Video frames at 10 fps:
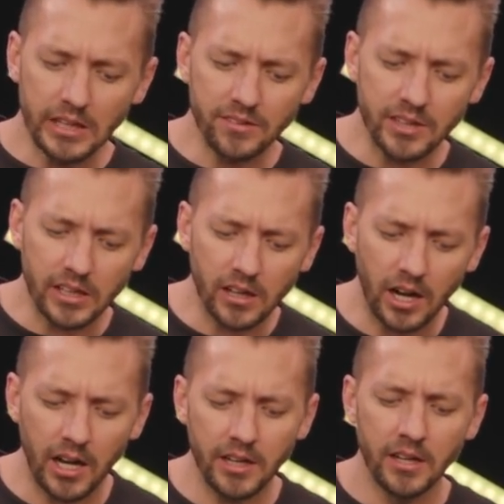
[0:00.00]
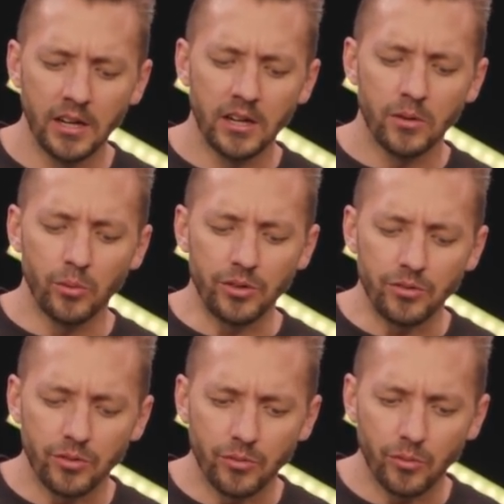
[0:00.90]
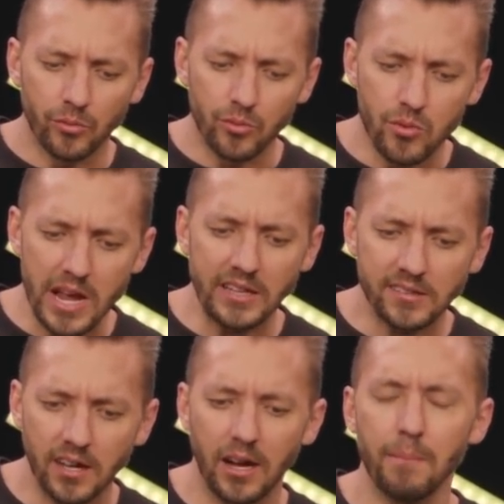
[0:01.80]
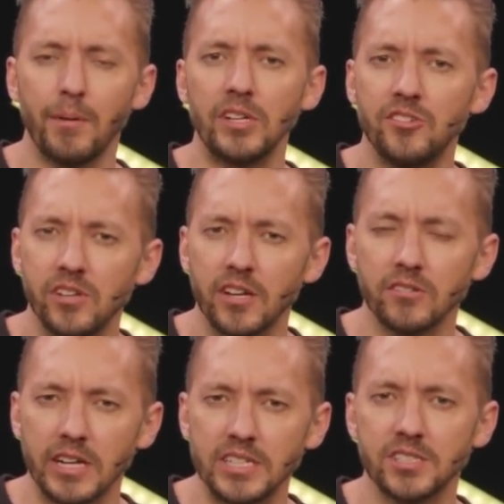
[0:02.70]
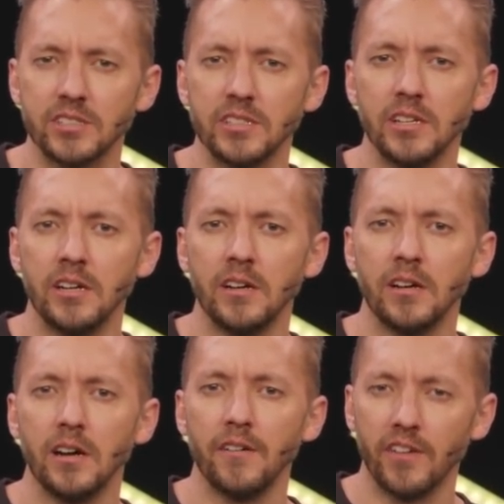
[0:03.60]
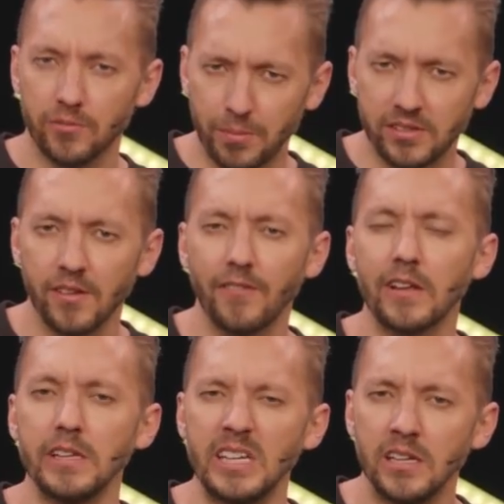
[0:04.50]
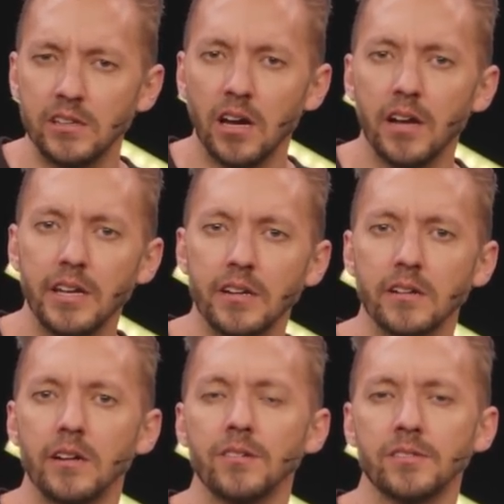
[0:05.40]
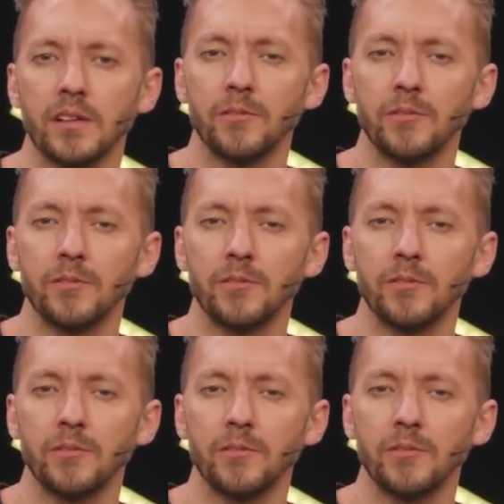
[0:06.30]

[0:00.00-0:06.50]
is that God would raise up a generation of specifically young heroes.